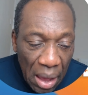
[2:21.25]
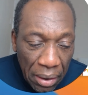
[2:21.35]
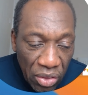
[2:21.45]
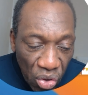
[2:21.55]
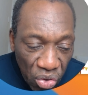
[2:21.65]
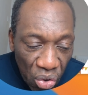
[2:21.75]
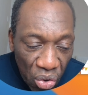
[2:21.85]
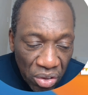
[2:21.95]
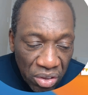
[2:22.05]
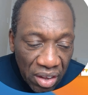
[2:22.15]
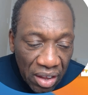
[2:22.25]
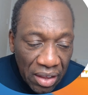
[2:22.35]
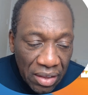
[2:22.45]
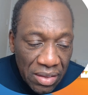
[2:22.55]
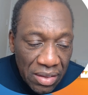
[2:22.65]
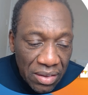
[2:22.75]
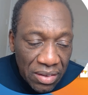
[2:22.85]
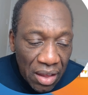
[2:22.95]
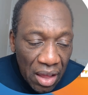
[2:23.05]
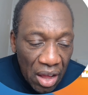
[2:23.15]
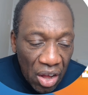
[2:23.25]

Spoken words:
about knowing your audience,